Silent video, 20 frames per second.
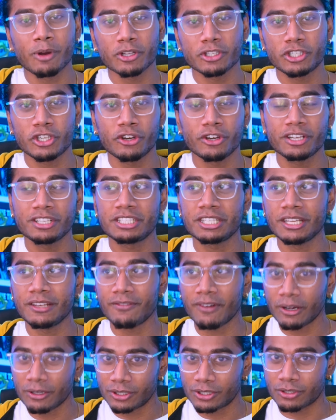about Xerneas
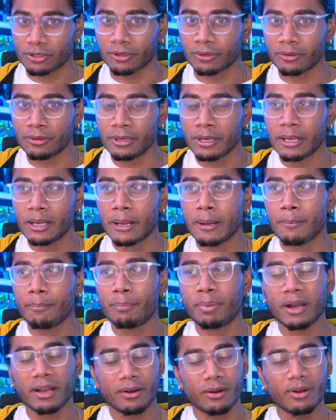and Yveltal,
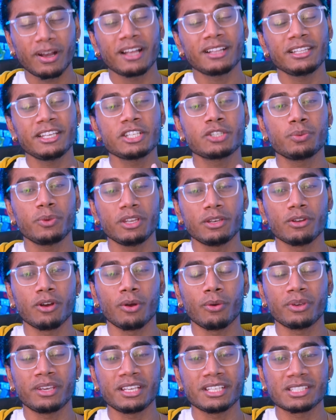but at least we
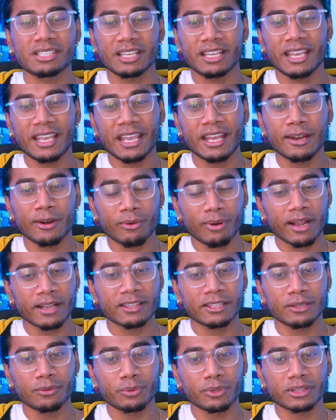know he's
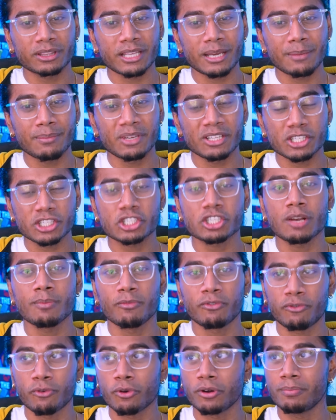interacted with them in some
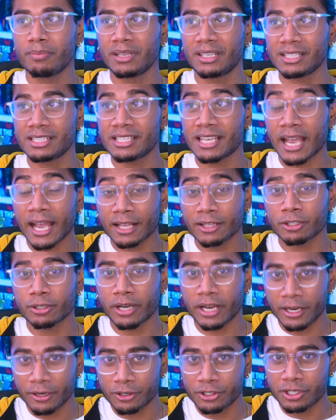form because he had their
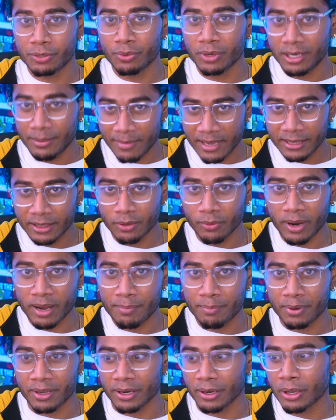energy when he made the
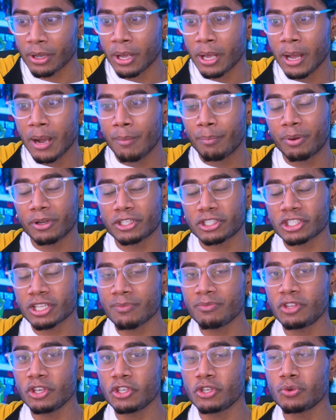weapon. But
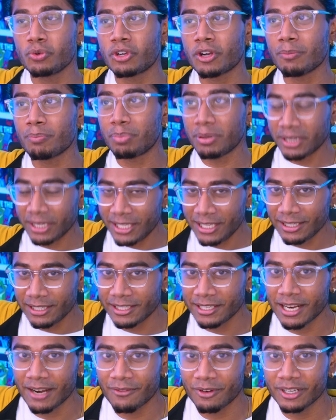something you
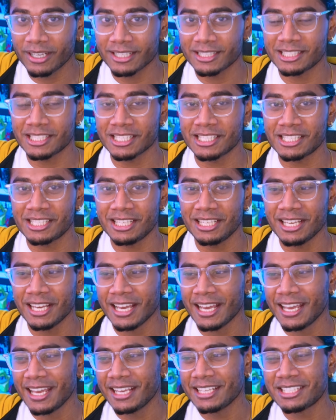completely never get to see
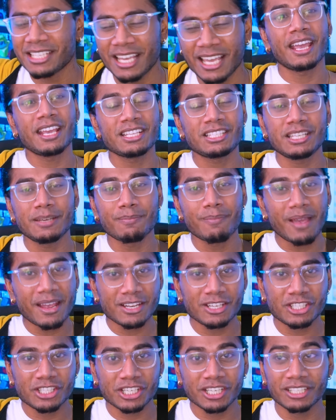is AZ
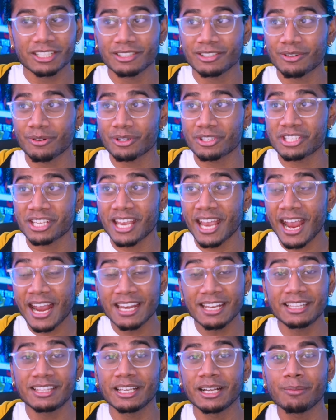mention or say
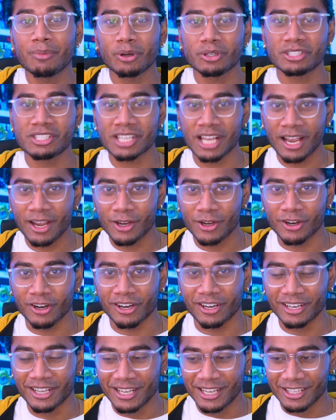anything about
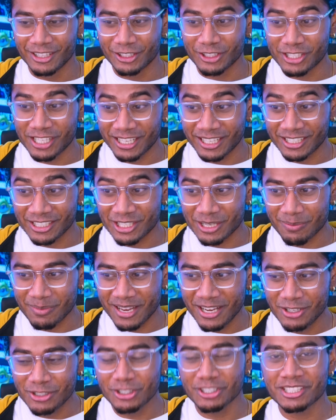Zygarde. There's like some
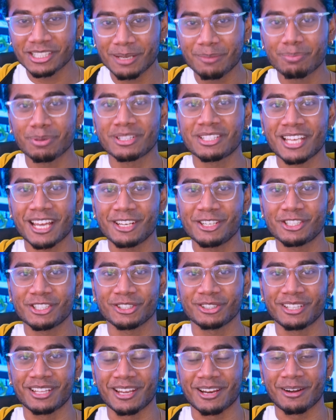interesting
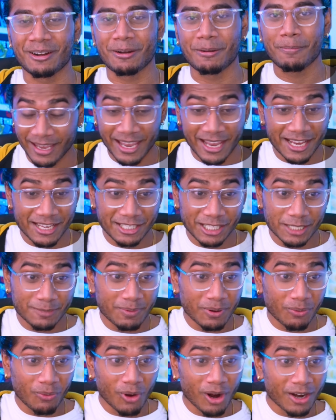potential there. AZ's
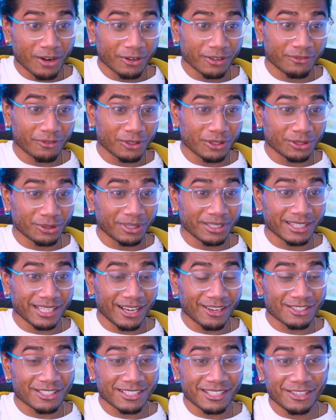been wandering for
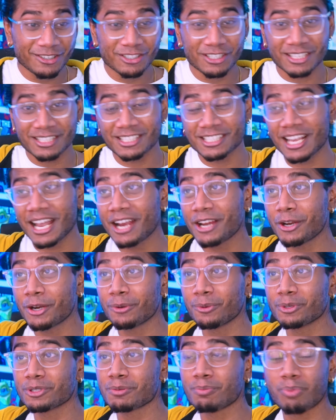3,000 years.
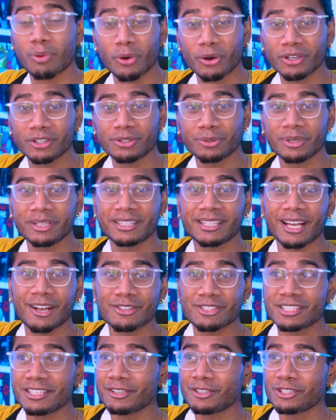Zygarde was born
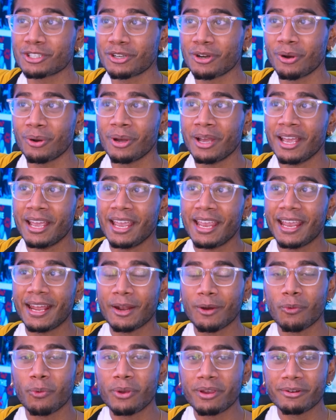3,000 years ago. In
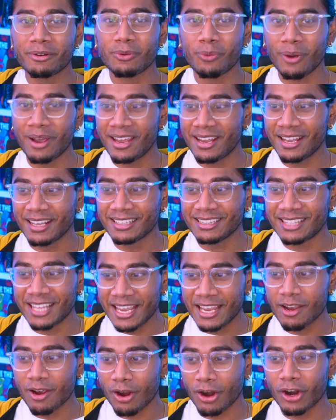a weird way,
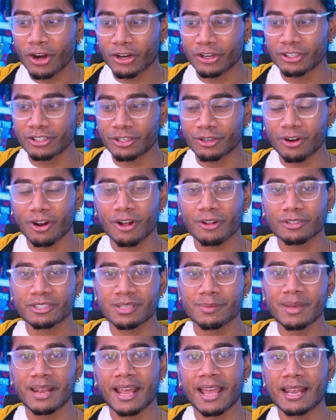they are their
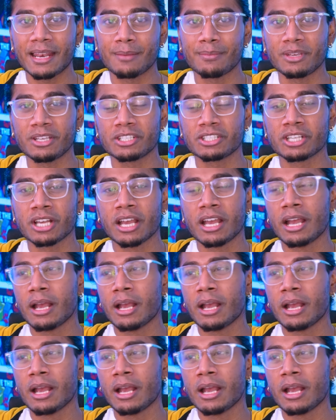ultimate enemies.